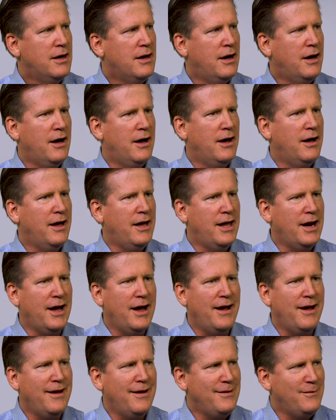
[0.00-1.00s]
and
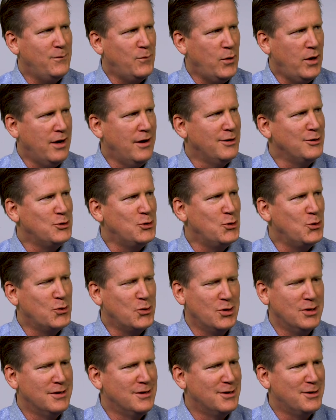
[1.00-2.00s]
I went on
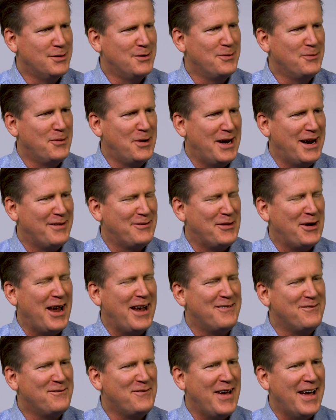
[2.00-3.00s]
Google or whatever
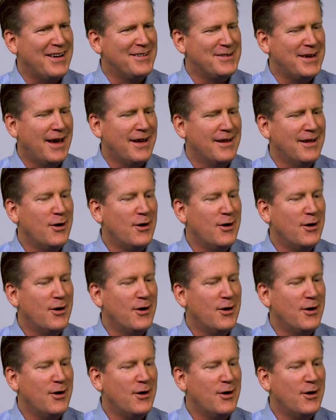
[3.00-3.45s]
and found out,